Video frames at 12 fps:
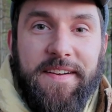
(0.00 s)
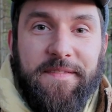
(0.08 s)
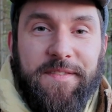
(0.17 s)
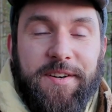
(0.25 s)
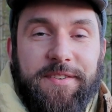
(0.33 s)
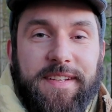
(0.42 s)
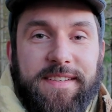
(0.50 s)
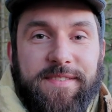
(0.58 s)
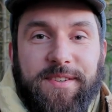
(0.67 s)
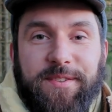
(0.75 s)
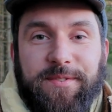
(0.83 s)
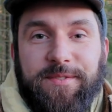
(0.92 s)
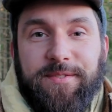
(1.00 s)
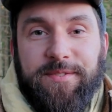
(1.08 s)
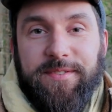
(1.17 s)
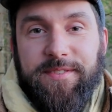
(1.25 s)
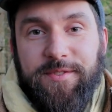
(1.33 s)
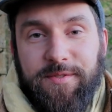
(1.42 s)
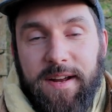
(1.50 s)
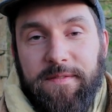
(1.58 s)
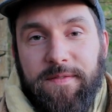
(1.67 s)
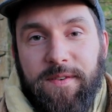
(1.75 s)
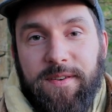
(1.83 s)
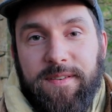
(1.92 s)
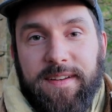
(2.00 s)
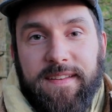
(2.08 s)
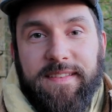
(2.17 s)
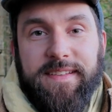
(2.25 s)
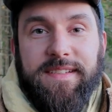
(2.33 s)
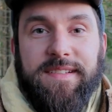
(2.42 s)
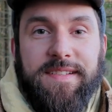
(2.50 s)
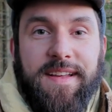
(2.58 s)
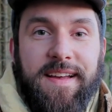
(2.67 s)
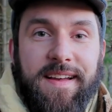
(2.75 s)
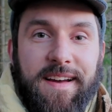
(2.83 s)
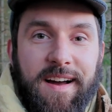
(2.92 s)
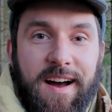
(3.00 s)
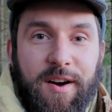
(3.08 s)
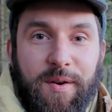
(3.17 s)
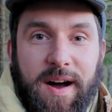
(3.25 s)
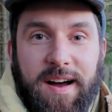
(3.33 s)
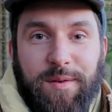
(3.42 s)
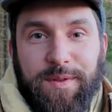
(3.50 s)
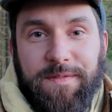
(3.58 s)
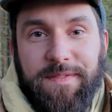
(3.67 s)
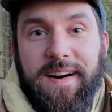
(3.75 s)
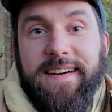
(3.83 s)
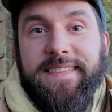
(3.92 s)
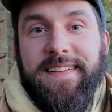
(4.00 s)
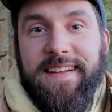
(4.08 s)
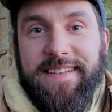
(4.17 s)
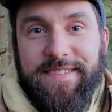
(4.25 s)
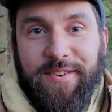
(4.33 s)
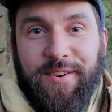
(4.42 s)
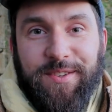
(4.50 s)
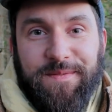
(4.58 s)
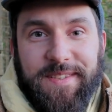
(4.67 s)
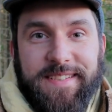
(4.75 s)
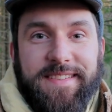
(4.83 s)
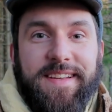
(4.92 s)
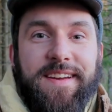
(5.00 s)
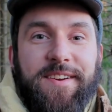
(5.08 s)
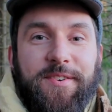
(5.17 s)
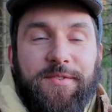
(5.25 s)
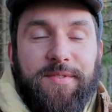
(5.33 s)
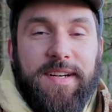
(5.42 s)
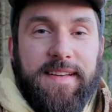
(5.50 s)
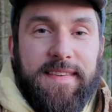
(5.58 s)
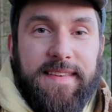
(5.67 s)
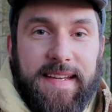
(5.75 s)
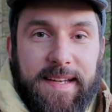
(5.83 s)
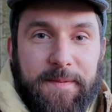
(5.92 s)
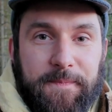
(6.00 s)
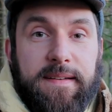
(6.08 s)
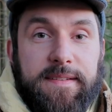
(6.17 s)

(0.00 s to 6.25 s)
very nice goal to strive for, and this is how I will finalize all of this running thing.